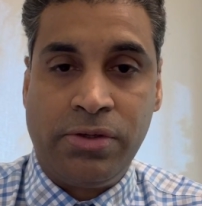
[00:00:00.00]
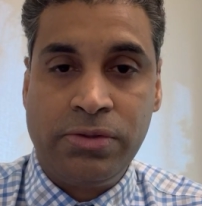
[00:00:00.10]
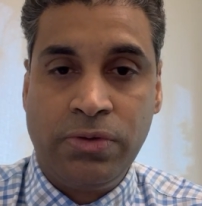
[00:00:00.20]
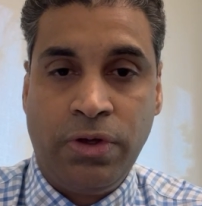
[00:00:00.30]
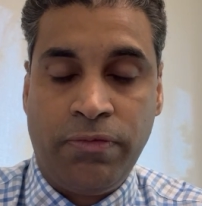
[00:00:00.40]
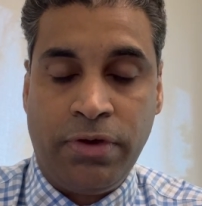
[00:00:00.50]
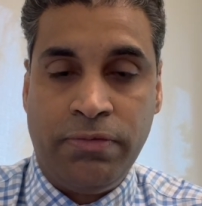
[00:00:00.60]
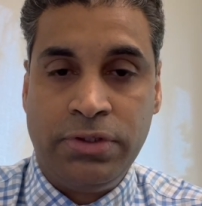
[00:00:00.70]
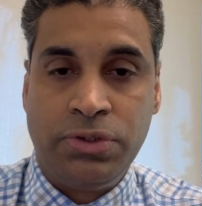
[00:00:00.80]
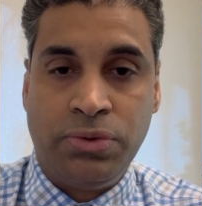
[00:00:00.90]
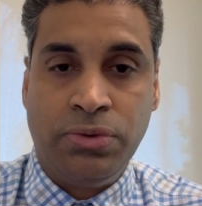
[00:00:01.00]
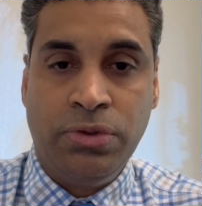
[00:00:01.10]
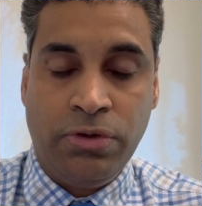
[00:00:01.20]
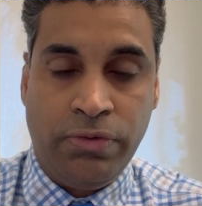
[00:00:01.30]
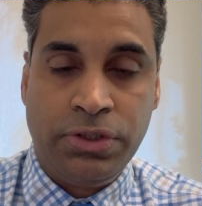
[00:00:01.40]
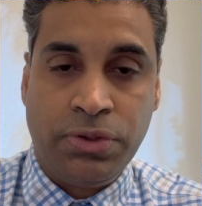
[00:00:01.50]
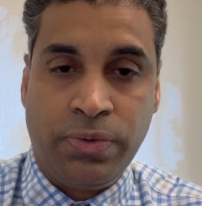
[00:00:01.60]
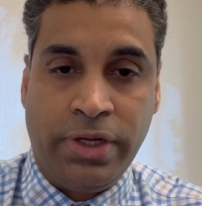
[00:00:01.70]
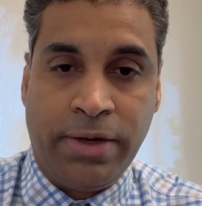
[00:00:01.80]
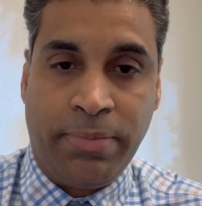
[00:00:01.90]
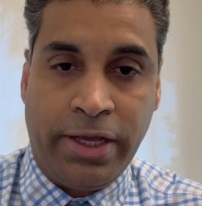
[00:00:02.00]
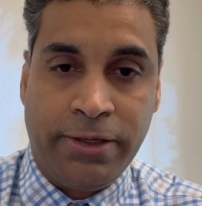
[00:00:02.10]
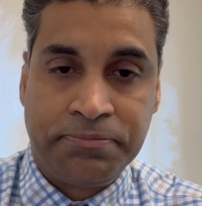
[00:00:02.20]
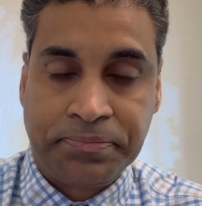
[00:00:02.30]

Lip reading: also if you wish to reapply.